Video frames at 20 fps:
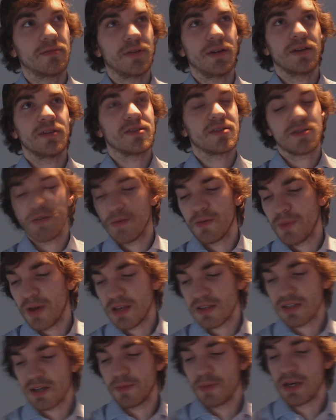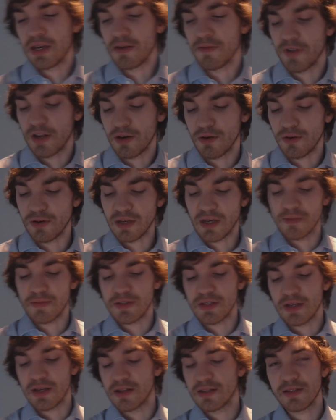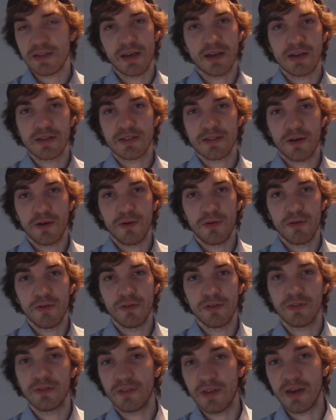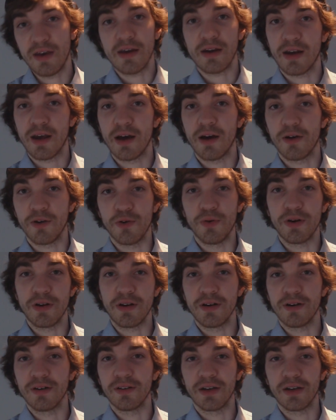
so amazing at making video games. It's like it's a whole thing now going on.